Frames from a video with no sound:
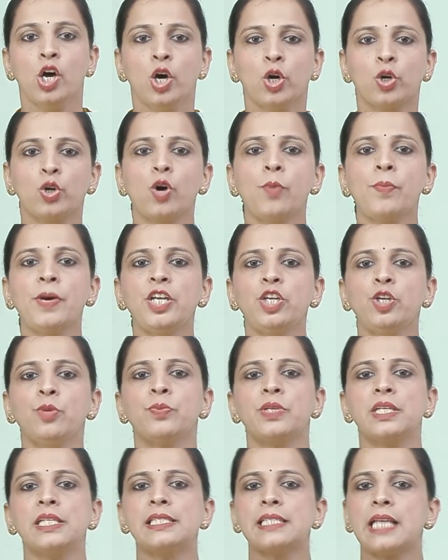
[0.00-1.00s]
Roman
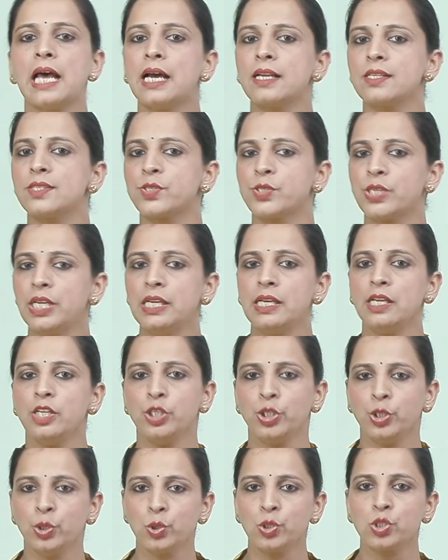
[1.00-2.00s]
numerals are still
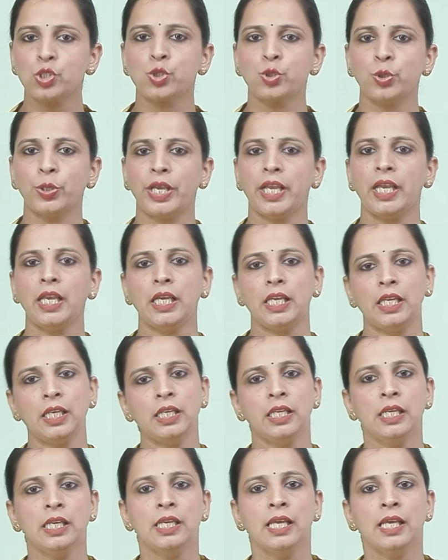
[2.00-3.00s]
used today in